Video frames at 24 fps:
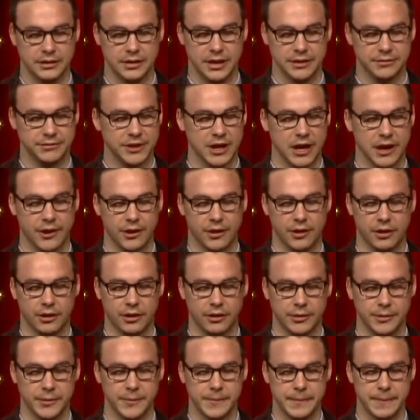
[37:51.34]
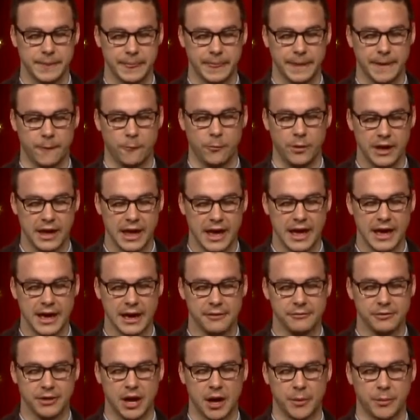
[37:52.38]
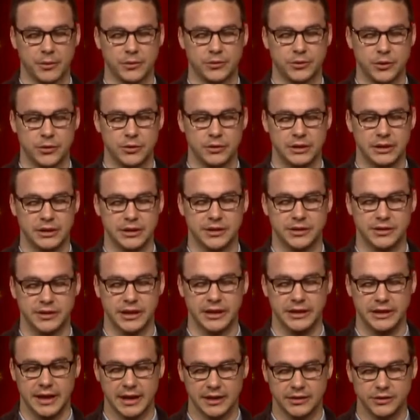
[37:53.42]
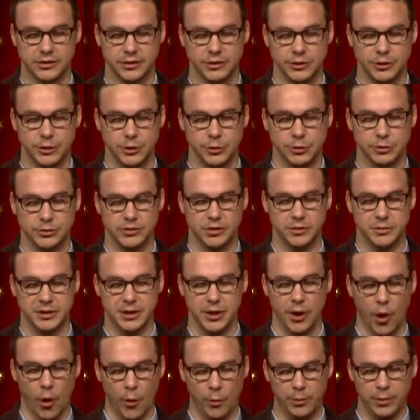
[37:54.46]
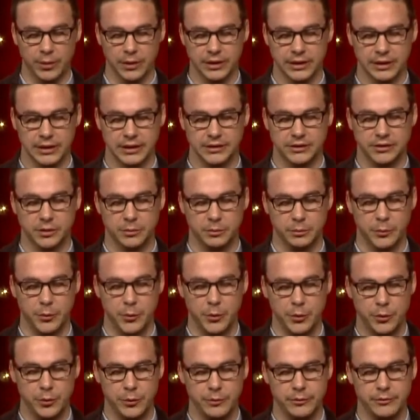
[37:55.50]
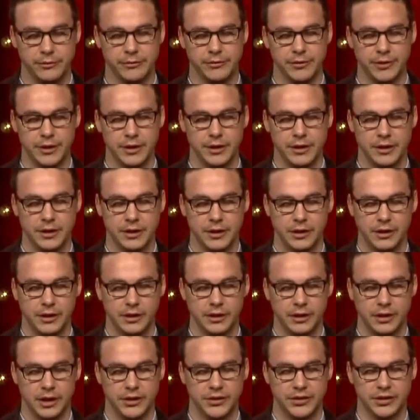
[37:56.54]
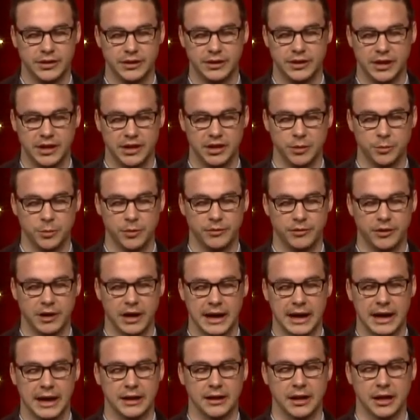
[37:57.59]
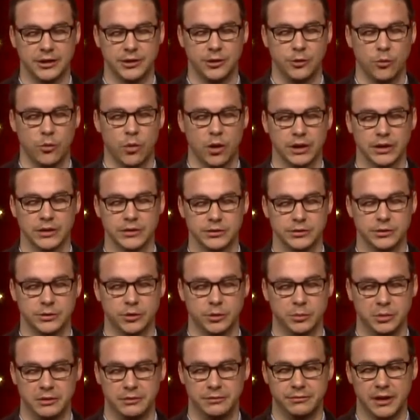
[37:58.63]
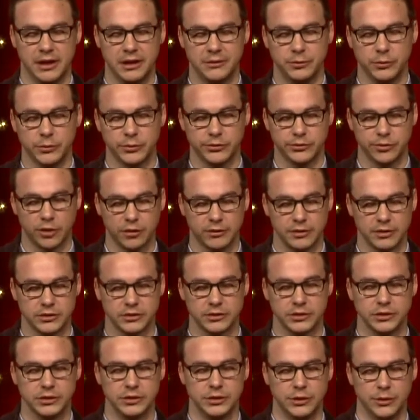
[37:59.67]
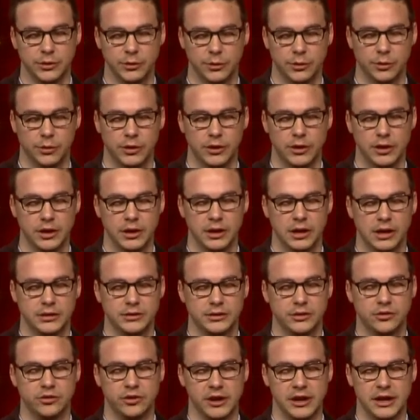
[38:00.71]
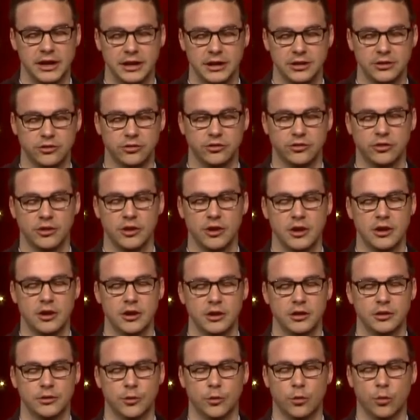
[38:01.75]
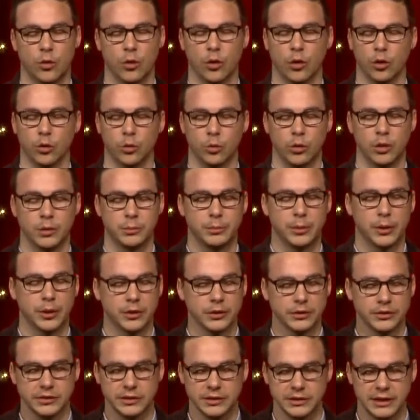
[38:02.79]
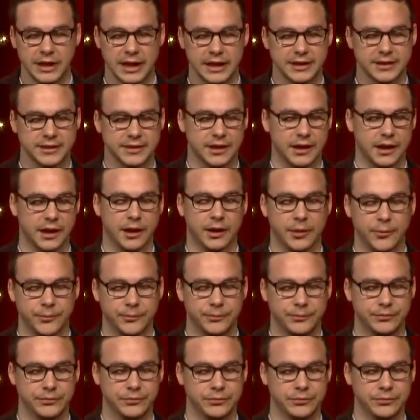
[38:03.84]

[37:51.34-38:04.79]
if not all. And we have an opportunity to say yes to you and to be open and to move into the kingdom of God like you want us to be faithful servants to you and to change the world one person at a time,